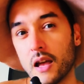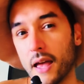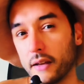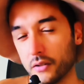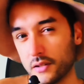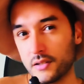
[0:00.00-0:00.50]

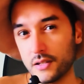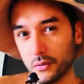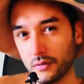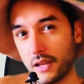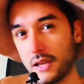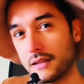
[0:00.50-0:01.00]
I could still
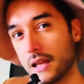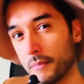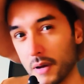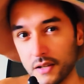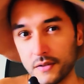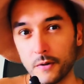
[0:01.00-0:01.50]
take them
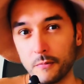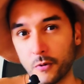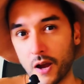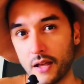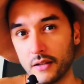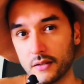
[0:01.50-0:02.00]
by
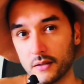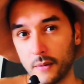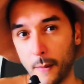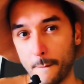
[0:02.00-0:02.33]
surprise.